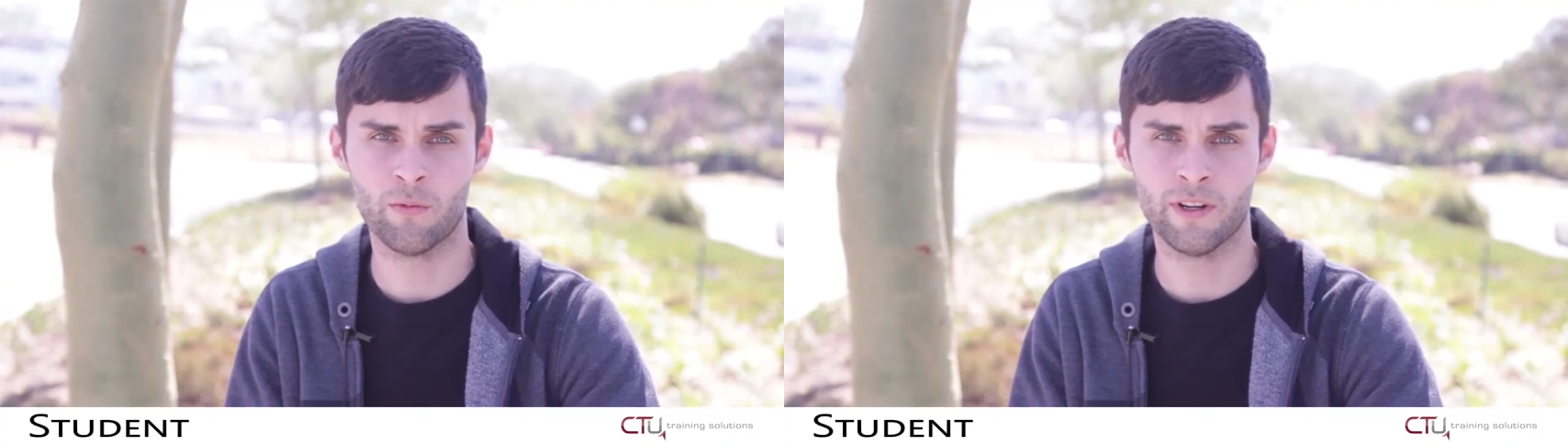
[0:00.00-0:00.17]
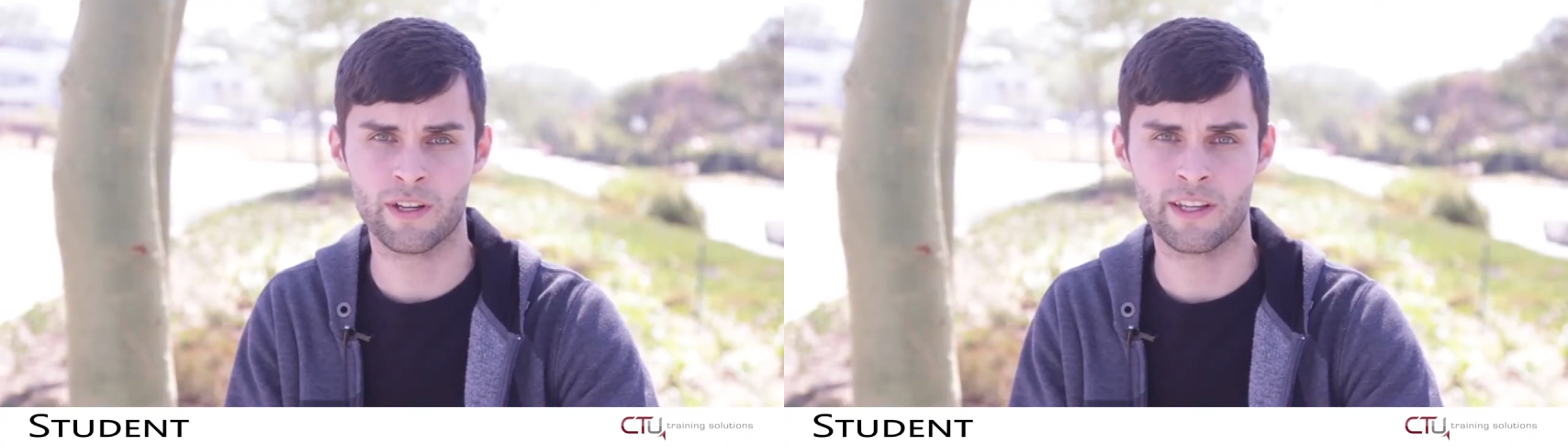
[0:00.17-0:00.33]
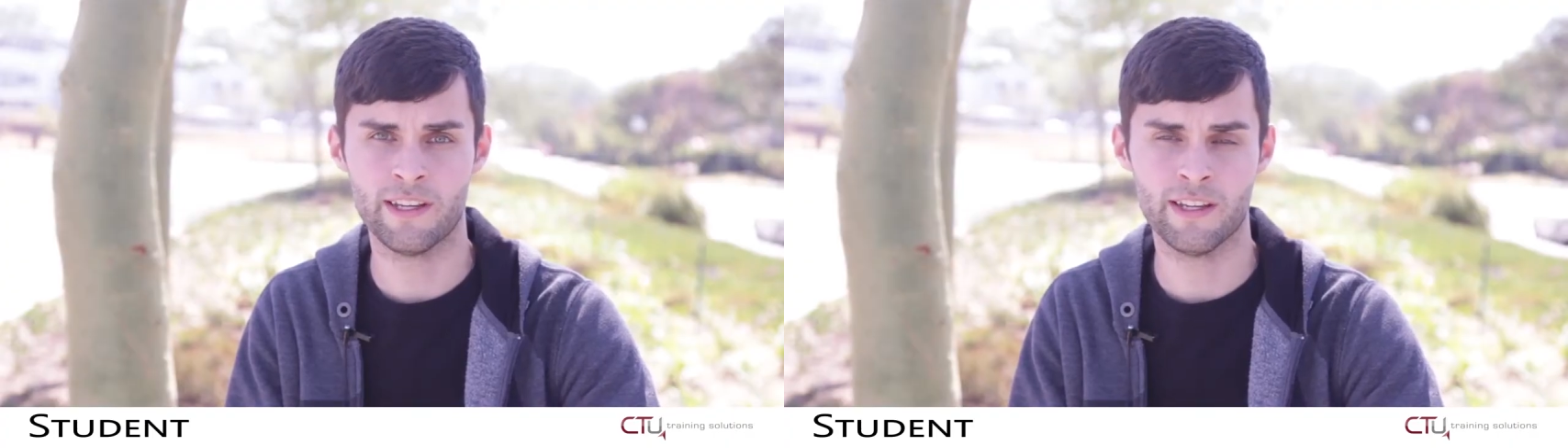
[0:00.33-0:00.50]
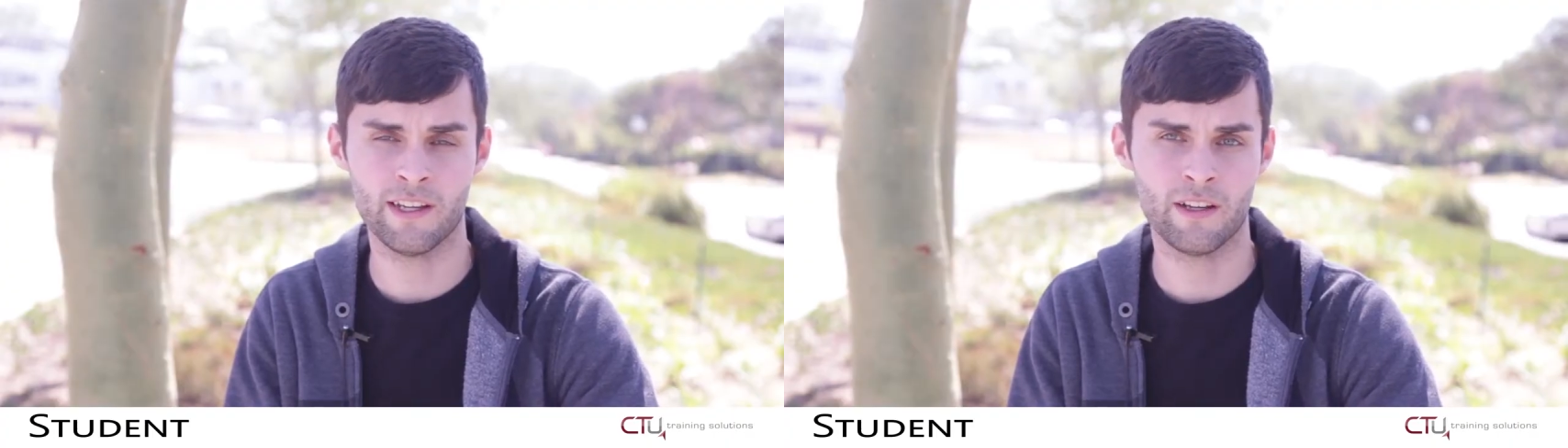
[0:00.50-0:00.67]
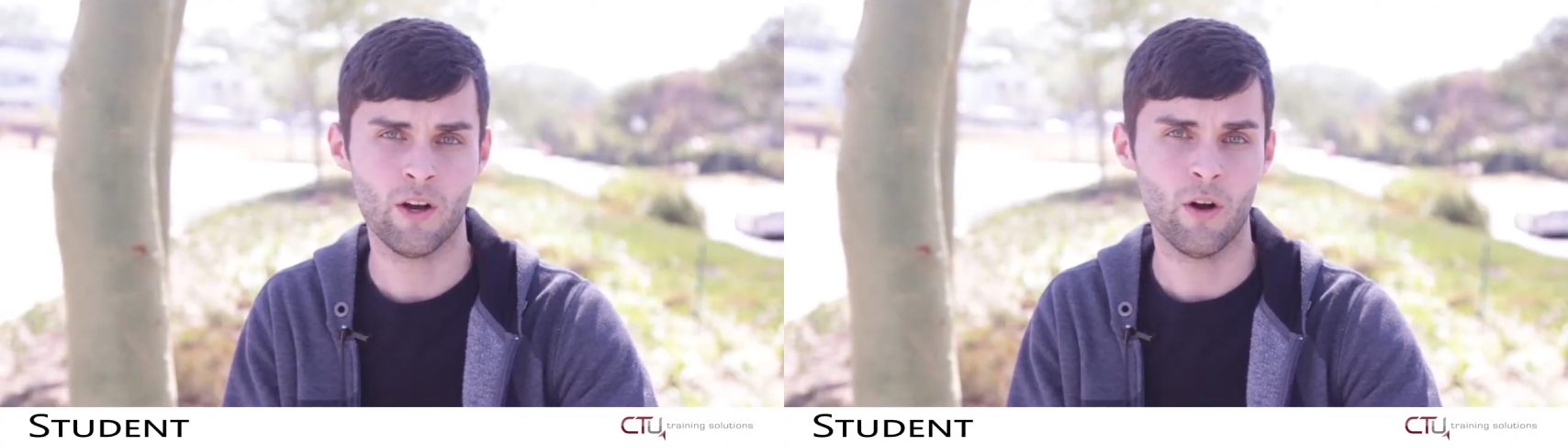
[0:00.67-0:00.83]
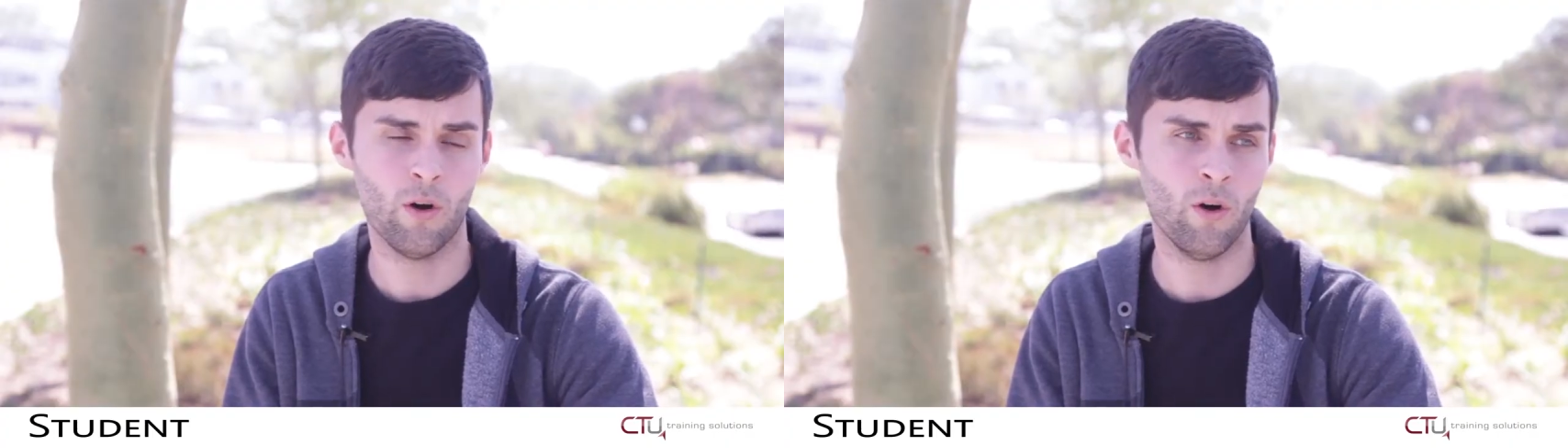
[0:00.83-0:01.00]
work here
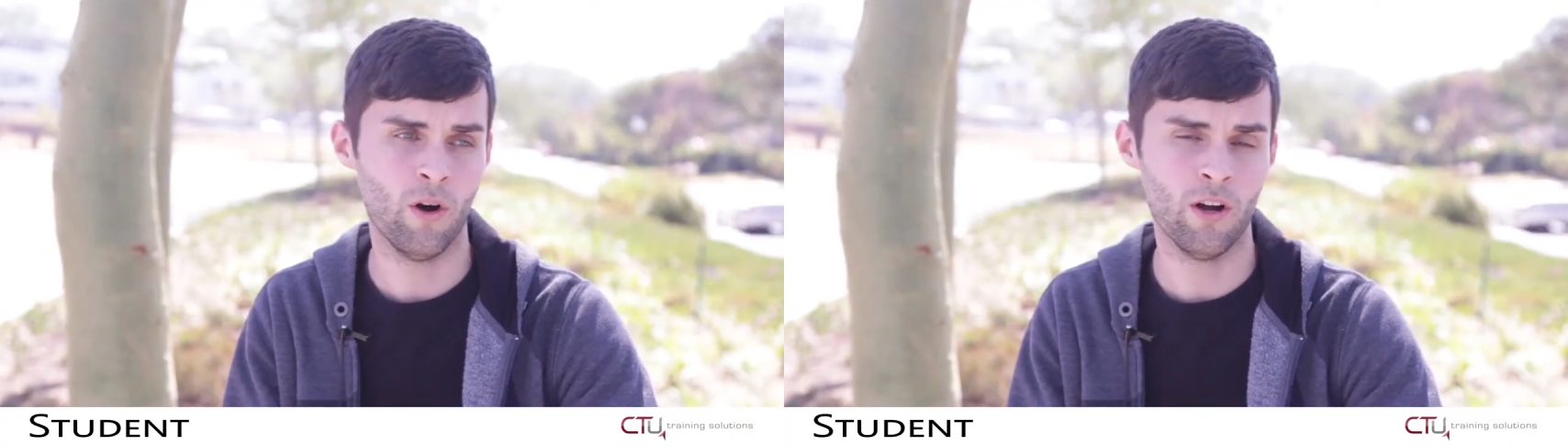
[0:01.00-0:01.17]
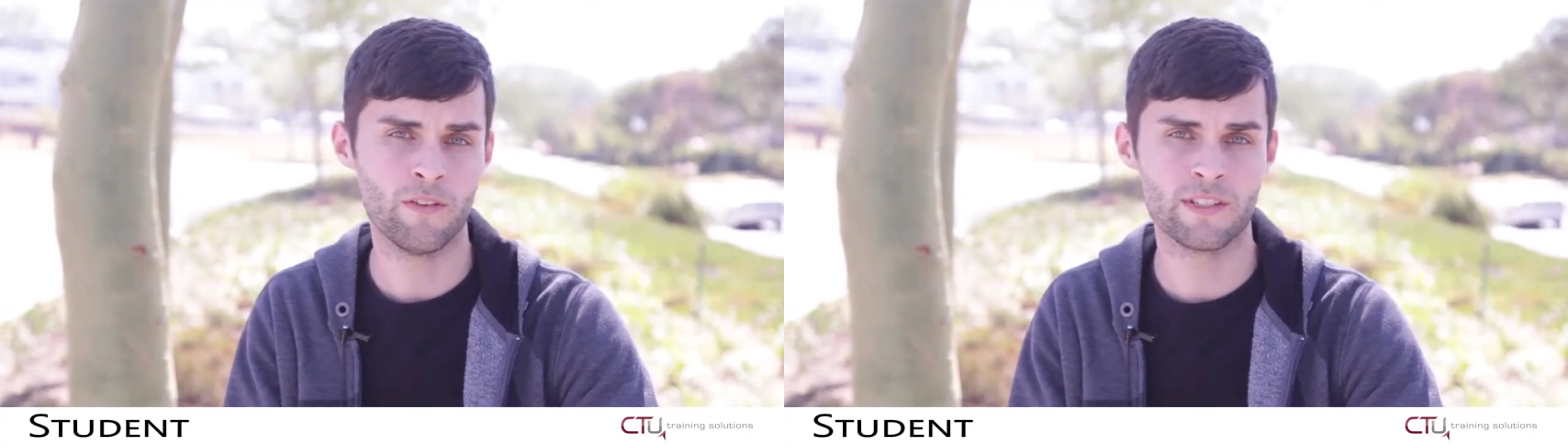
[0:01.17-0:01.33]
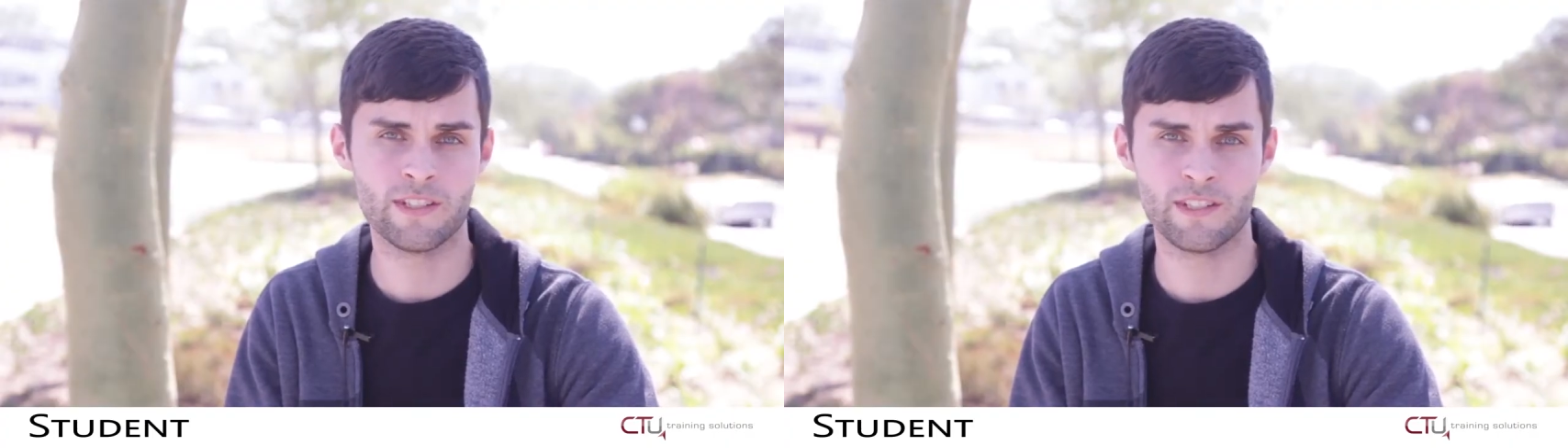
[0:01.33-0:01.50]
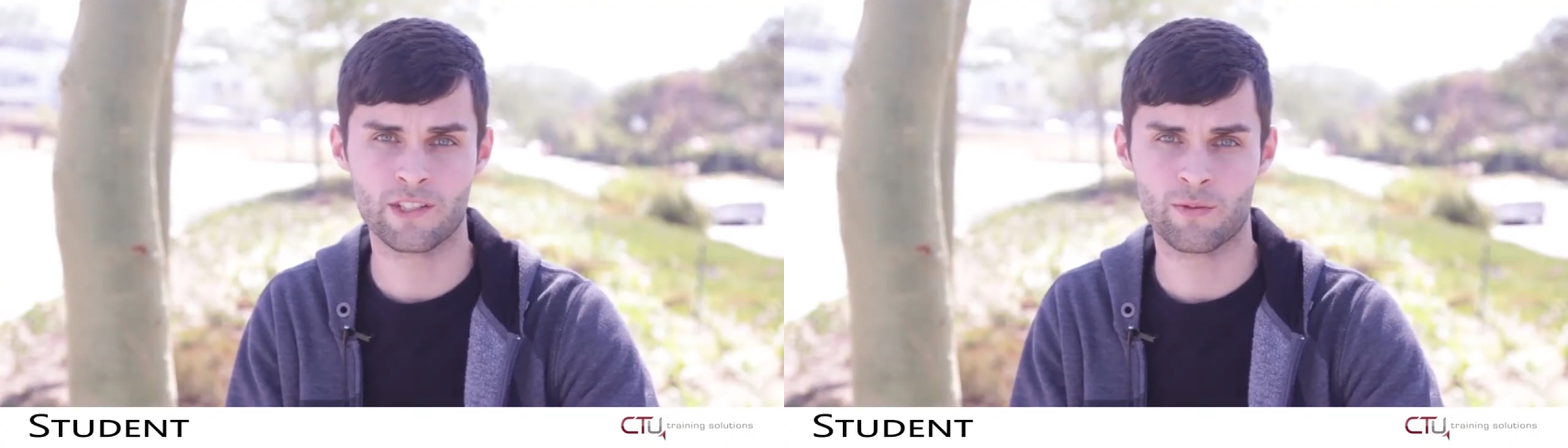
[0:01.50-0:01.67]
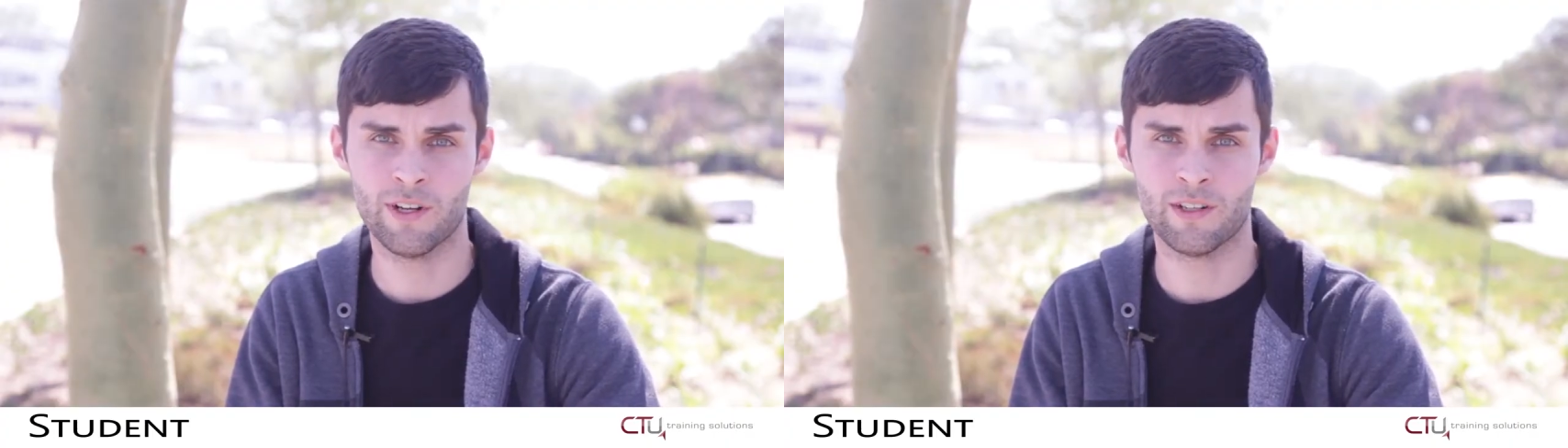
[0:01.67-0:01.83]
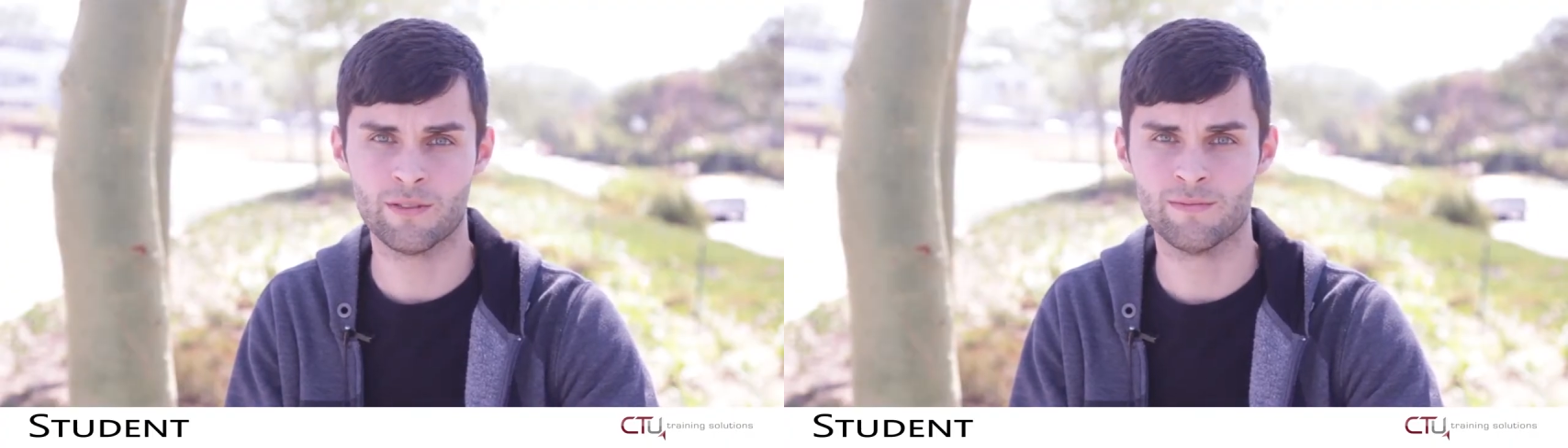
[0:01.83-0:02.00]
or overseas as
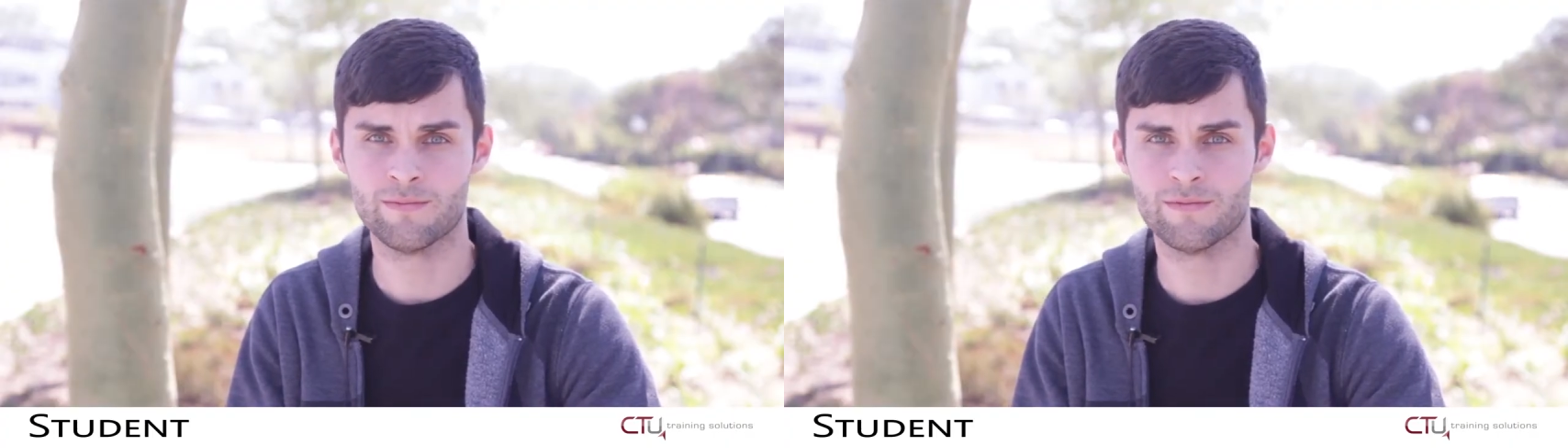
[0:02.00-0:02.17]
well.